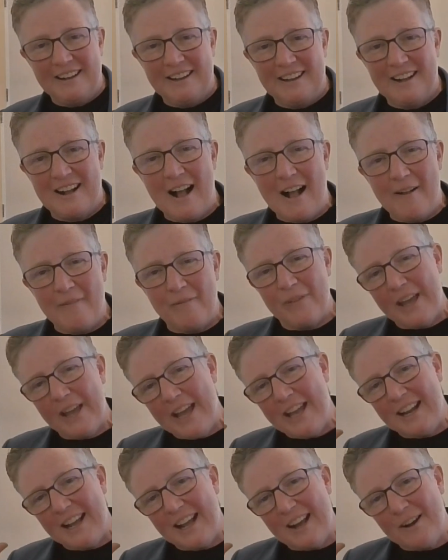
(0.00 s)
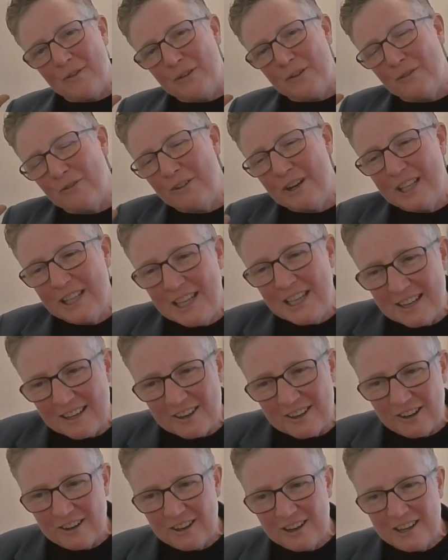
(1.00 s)
And we really
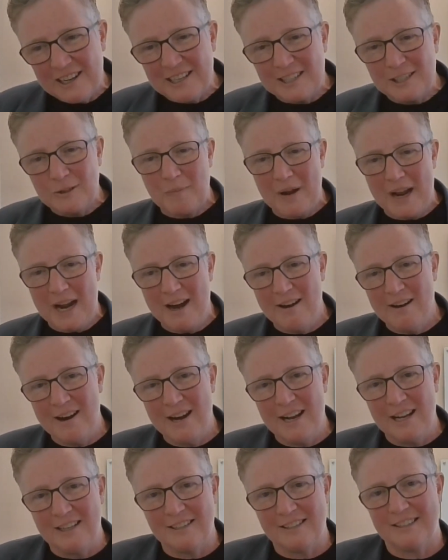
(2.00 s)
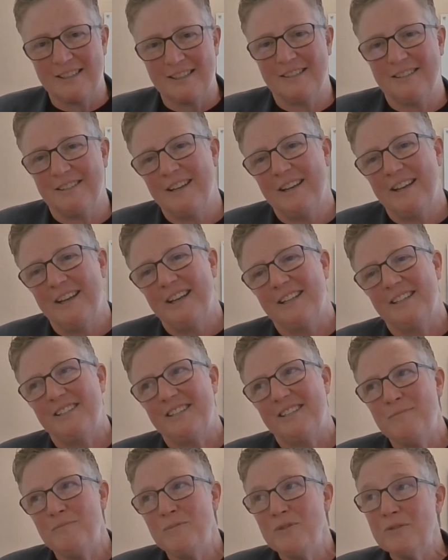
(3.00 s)
encourage parents
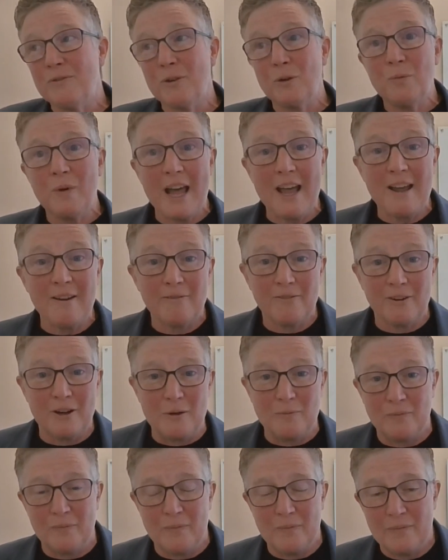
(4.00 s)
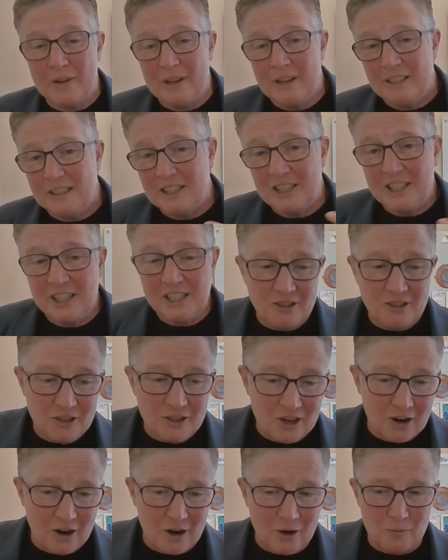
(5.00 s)
to move away from, did
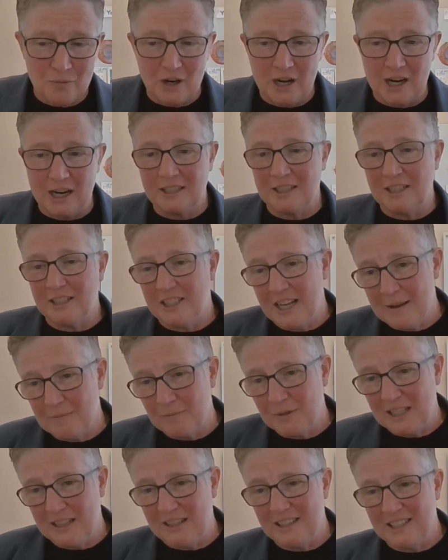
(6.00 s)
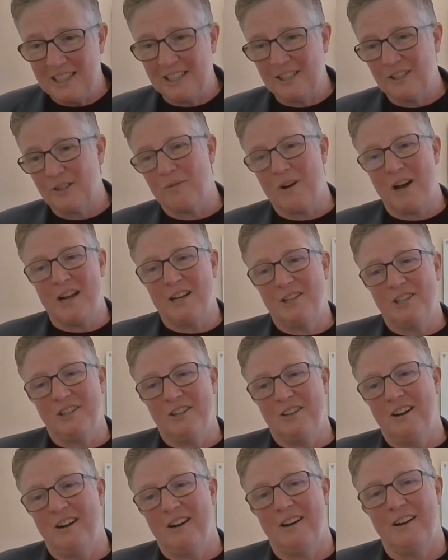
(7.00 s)
your homework? Did you empty the
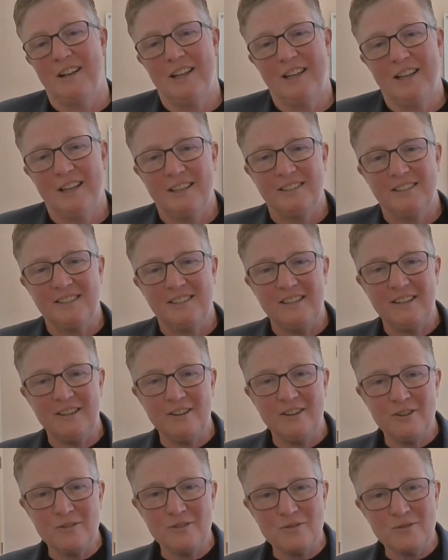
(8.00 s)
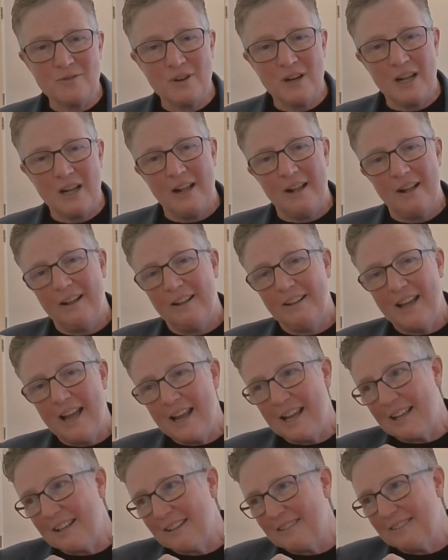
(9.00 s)
dishwasher? To,
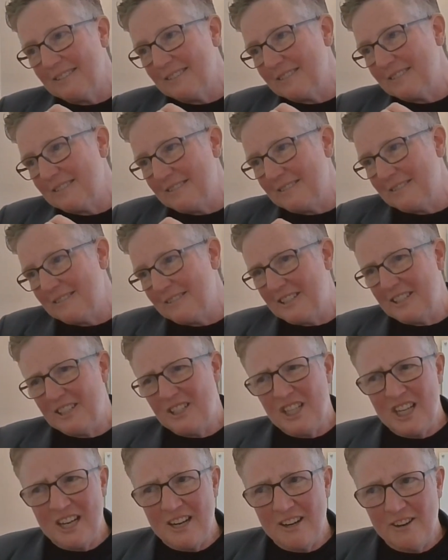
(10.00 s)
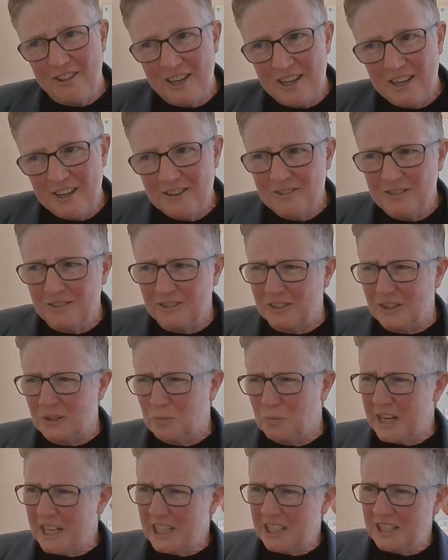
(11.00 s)
like, did you hear the news?
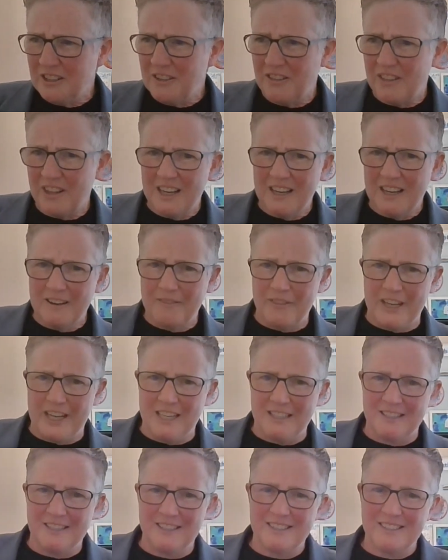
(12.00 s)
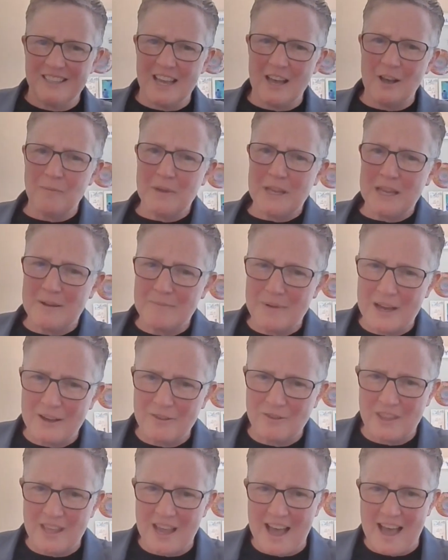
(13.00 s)
What did you think of this? Tell me
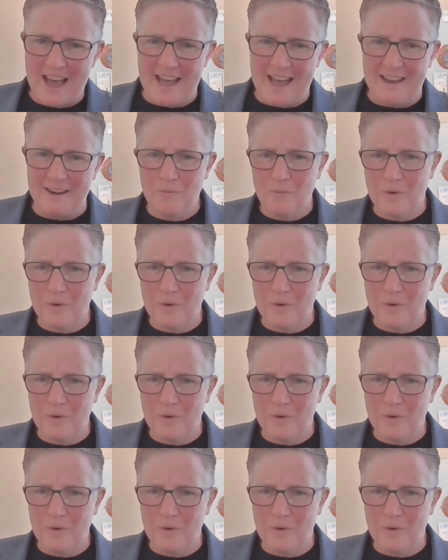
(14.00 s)
about that.